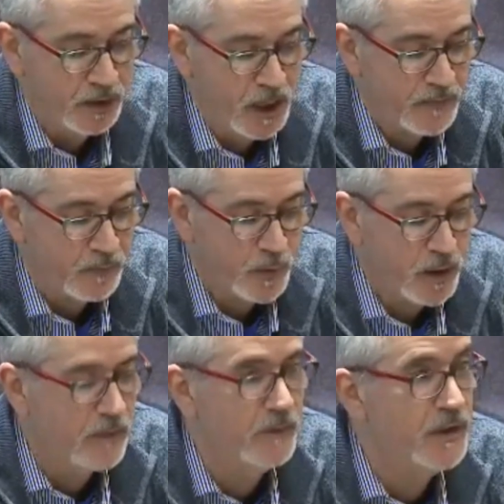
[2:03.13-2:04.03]
that a life in
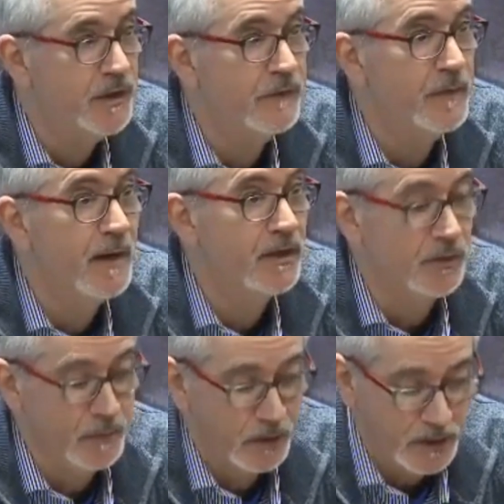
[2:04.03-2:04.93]
recovery is even a
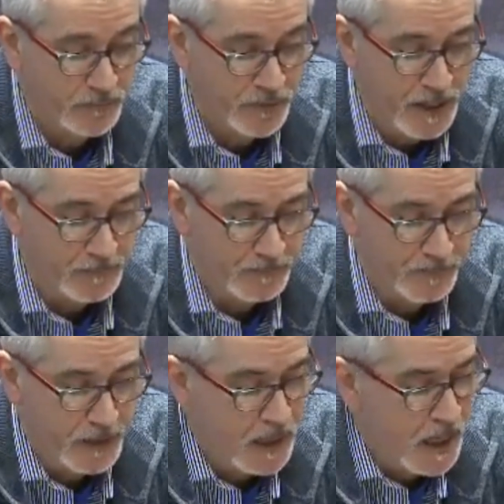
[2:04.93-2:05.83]
possibility for them,
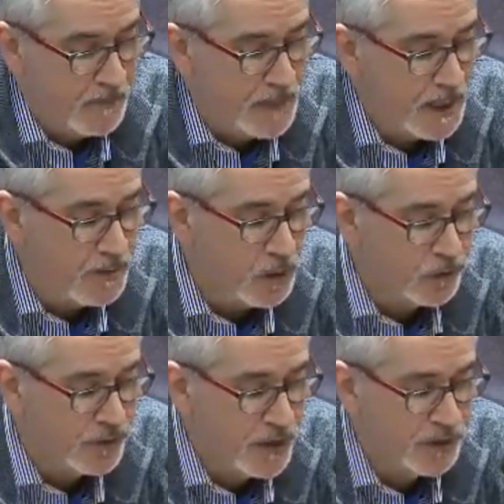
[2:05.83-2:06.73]
making
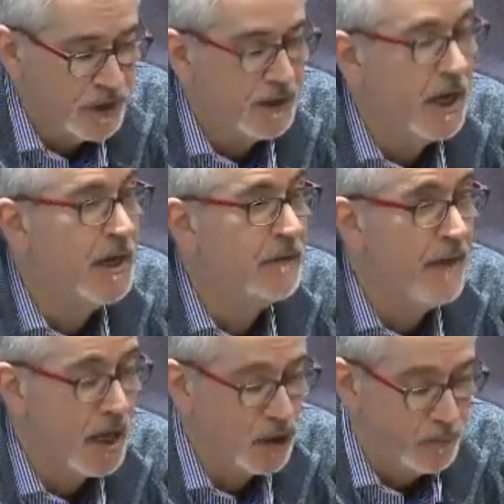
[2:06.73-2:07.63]
those centers an
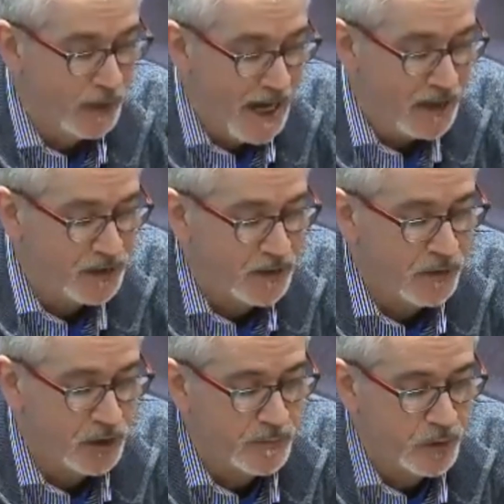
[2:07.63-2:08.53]
invaluable
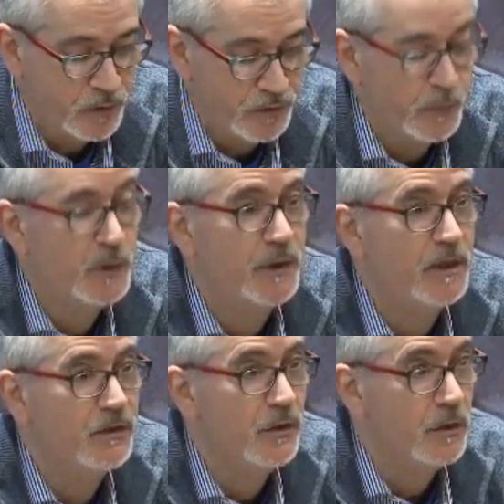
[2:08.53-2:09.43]
asset to the communities to which
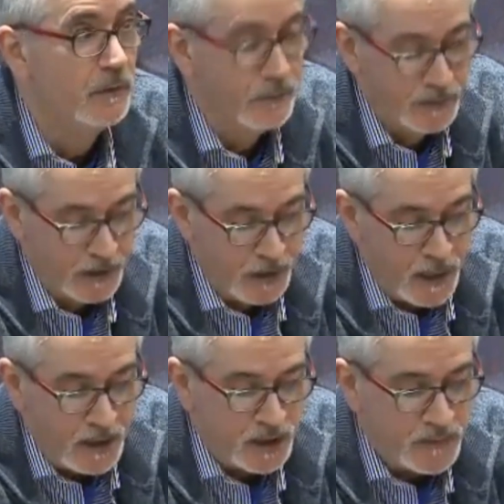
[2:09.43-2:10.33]
they serve.
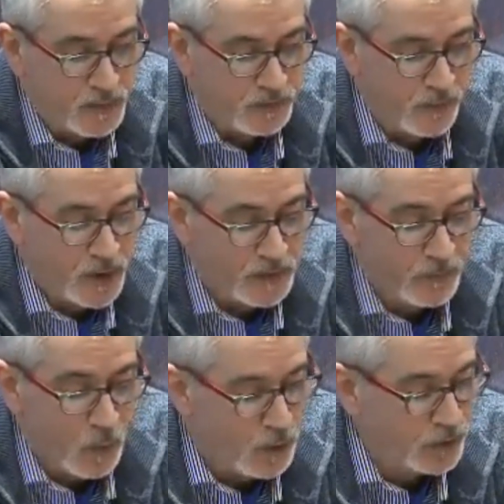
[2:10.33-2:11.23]
DEMIS
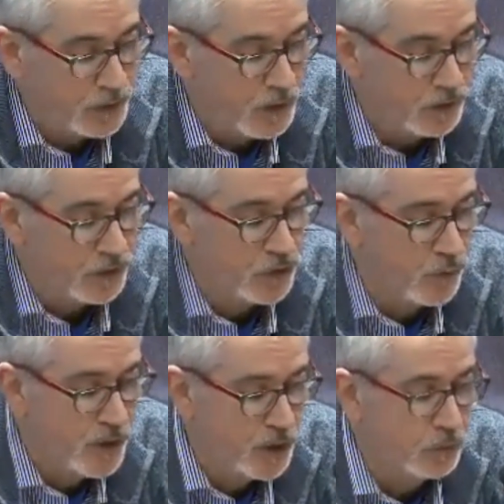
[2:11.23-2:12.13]
funding for RCOs
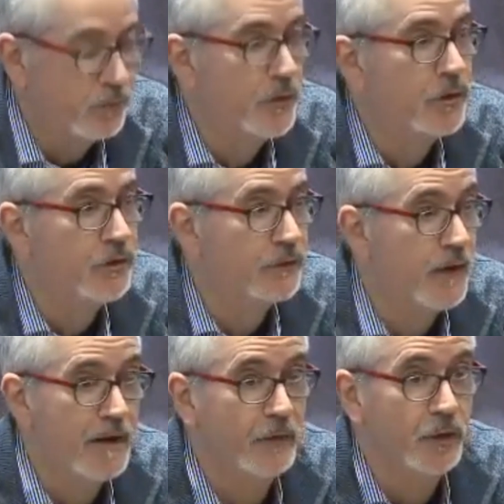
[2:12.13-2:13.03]
is critical for their
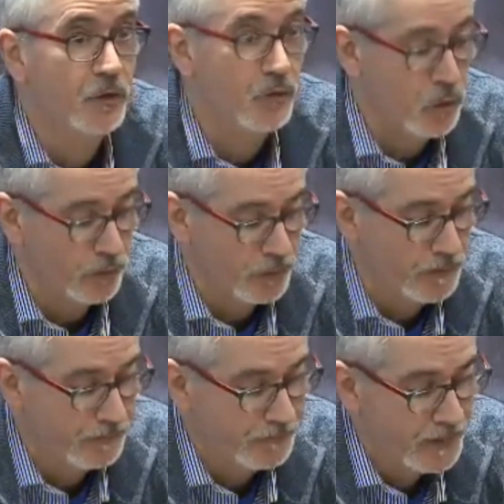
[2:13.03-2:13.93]
survival and growth.